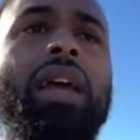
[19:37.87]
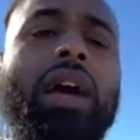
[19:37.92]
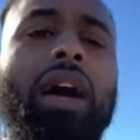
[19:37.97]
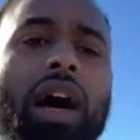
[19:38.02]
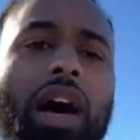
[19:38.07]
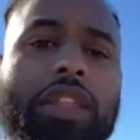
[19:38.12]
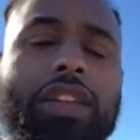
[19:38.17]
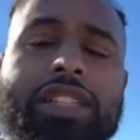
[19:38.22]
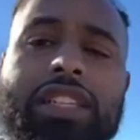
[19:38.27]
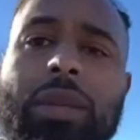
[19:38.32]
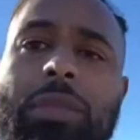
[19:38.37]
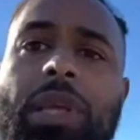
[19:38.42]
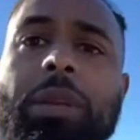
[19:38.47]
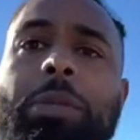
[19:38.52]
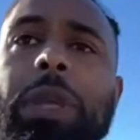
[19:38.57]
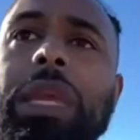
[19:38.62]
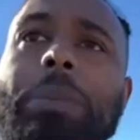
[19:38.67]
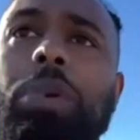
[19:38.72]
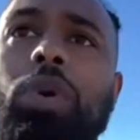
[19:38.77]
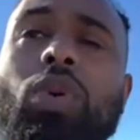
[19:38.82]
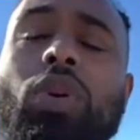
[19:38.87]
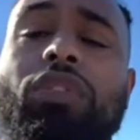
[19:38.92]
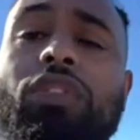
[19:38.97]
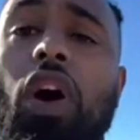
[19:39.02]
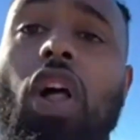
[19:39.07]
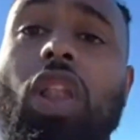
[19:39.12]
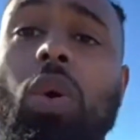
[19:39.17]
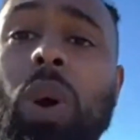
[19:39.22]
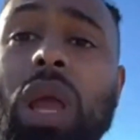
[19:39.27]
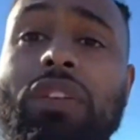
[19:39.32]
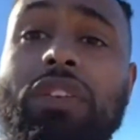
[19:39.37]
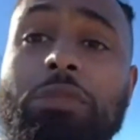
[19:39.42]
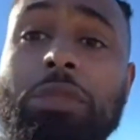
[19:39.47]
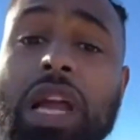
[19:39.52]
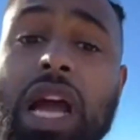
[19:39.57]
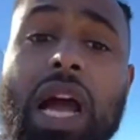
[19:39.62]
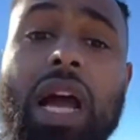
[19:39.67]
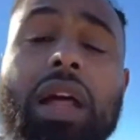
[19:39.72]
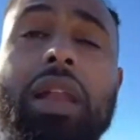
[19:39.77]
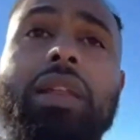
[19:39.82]
uh, there's going to be people who fall away from
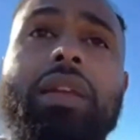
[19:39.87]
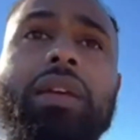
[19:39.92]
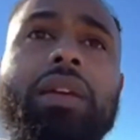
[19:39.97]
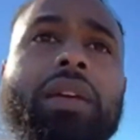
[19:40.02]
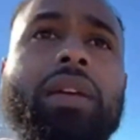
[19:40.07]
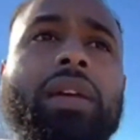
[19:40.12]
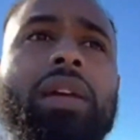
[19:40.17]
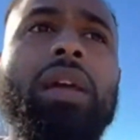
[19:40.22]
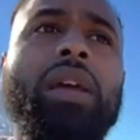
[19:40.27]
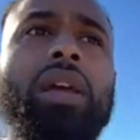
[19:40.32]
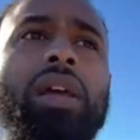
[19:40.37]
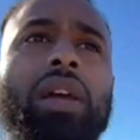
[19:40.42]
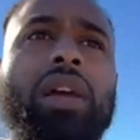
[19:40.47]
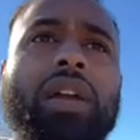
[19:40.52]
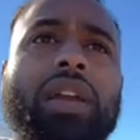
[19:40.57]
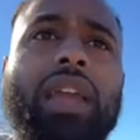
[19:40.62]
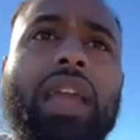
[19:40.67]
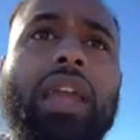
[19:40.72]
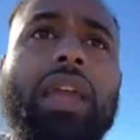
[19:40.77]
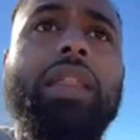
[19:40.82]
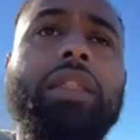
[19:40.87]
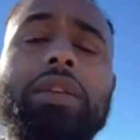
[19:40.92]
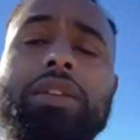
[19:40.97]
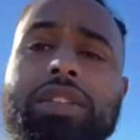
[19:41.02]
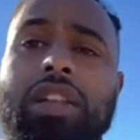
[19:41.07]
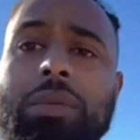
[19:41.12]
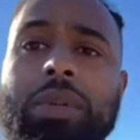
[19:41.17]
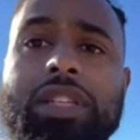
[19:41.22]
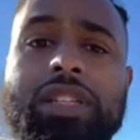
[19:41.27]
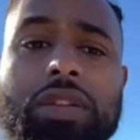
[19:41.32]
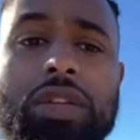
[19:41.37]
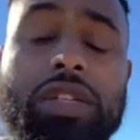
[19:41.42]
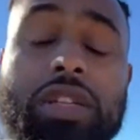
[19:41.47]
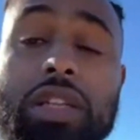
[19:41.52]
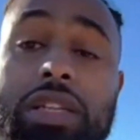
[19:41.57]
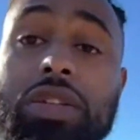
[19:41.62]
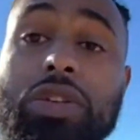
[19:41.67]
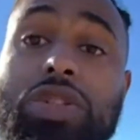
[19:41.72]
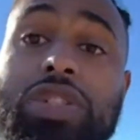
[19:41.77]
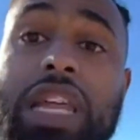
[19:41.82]
God. Okay, and there's gonna be so
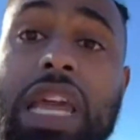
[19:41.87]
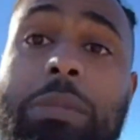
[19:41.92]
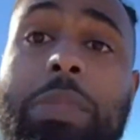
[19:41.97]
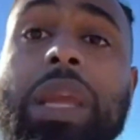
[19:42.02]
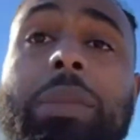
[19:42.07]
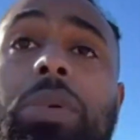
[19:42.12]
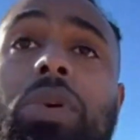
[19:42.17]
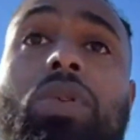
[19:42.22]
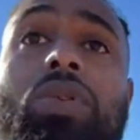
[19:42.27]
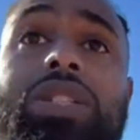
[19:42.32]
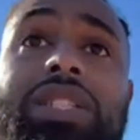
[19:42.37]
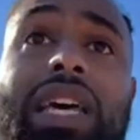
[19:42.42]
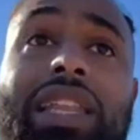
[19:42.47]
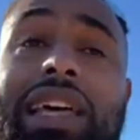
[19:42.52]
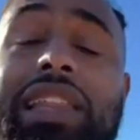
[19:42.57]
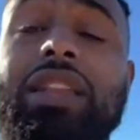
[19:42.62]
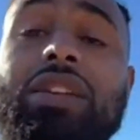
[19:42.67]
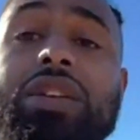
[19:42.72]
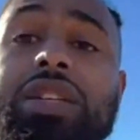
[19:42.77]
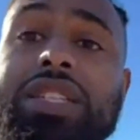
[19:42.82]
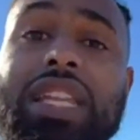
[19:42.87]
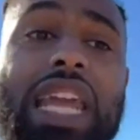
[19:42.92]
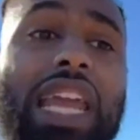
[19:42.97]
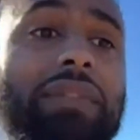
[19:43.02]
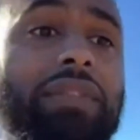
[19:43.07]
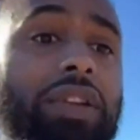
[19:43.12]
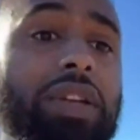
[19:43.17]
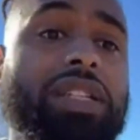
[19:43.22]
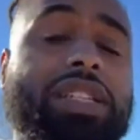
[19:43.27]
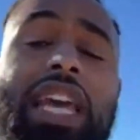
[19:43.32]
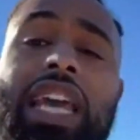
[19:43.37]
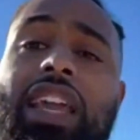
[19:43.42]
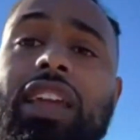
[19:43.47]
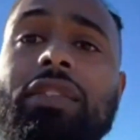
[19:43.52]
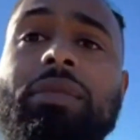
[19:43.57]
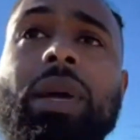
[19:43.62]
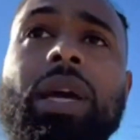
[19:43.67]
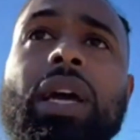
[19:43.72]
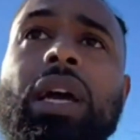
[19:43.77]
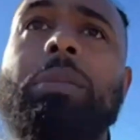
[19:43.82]
those same people who said that they're saved, they're
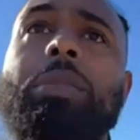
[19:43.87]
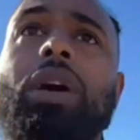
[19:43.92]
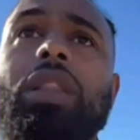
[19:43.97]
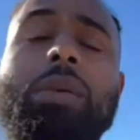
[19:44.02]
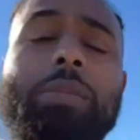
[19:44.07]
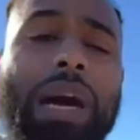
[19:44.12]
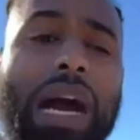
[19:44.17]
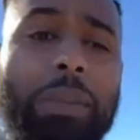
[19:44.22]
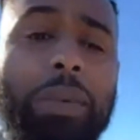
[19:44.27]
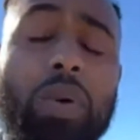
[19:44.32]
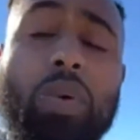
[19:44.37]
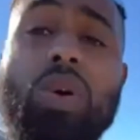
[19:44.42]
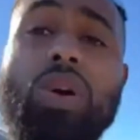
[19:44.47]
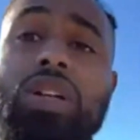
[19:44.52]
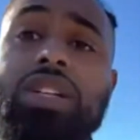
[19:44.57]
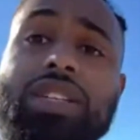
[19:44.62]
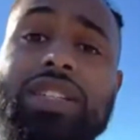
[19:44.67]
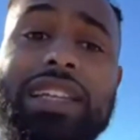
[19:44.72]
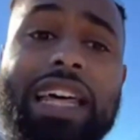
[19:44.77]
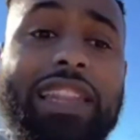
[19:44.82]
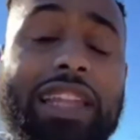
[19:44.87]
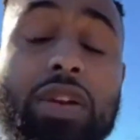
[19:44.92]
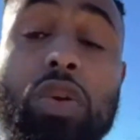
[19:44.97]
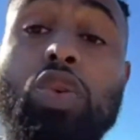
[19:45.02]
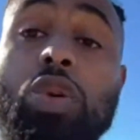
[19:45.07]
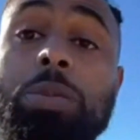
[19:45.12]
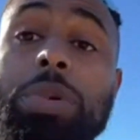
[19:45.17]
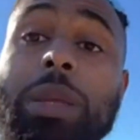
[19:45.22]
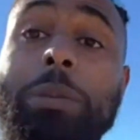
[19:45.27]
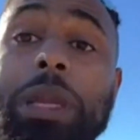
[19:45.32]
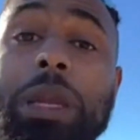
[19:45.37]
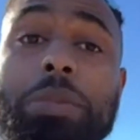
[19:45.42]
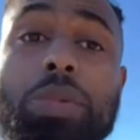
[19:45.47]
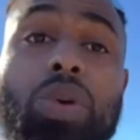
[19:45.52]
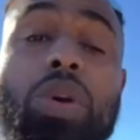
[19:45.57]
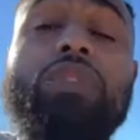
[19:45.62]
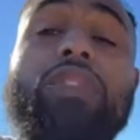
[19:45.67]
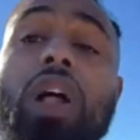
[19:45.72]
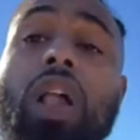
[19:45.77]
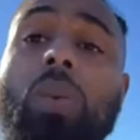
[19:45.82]
saved, but the Bible warns us that there will be people
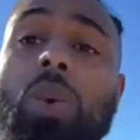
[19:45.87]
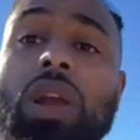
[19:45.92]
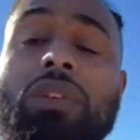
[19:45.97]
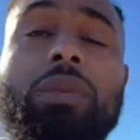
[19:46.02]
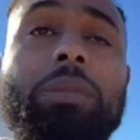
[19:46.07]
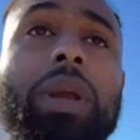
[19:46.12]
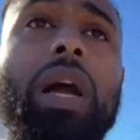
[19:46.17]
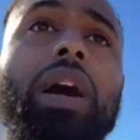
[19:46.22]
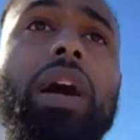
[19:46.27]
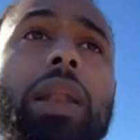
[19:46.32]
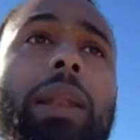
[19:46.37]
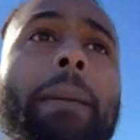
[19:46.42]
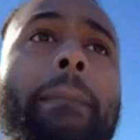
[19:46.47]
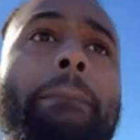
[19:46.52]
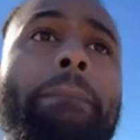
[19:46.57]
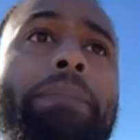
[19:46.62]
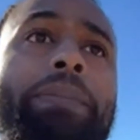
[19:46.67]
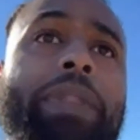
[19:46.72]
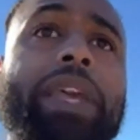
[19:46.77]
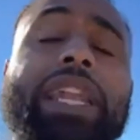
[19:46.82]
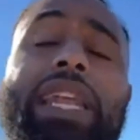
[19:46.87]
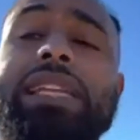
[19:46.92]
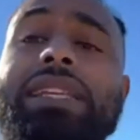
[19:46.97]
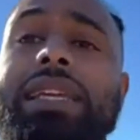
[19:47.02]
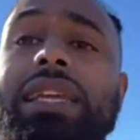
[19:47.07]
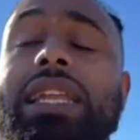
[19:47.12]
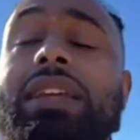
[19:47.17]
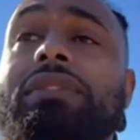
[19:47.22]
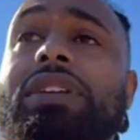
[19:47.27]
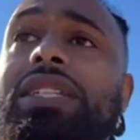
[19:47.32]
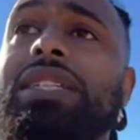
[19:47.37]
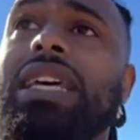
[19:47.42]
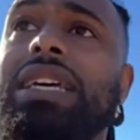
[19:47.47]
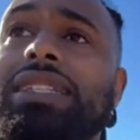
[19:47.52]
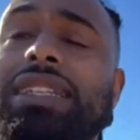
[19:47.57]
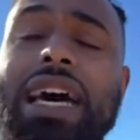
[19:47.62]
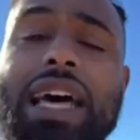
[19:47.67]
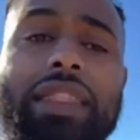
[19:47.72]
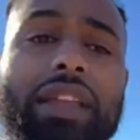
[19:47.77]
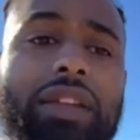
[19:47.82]
who fall away from God. It, it even says
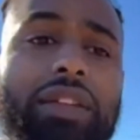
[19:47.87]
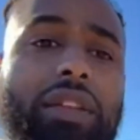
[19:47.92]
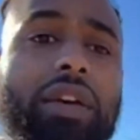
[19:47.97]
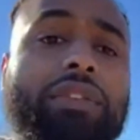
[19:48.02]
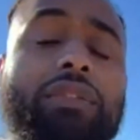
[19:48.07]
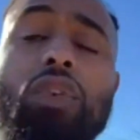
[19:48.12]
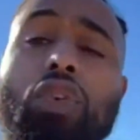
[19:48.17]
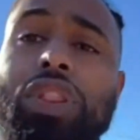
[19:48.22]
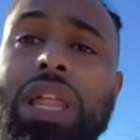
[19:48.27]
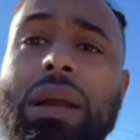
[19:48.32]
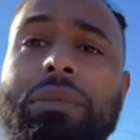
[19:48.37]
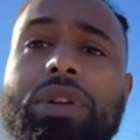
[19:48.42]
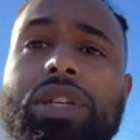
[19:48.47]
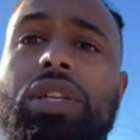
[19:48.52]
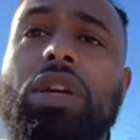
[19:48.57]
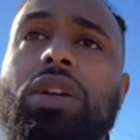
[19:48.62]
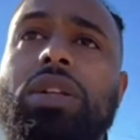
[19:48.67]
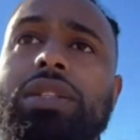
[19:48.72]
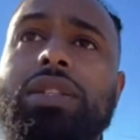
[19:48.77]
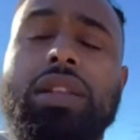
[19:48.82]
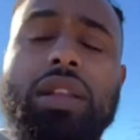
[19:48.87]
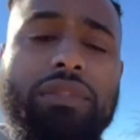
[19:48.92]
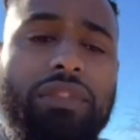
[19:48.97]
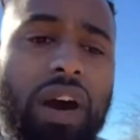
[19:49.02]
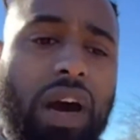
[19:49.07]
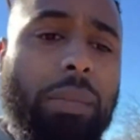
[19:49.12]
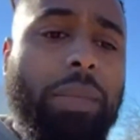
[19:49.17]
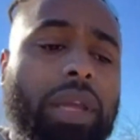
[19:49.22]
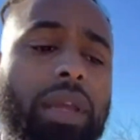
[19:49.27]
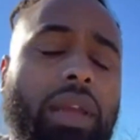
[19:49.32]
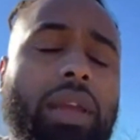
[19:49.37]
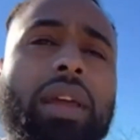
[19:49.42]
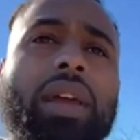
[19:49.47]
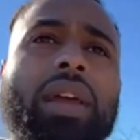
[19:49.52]
that the fool that returns to the vomit.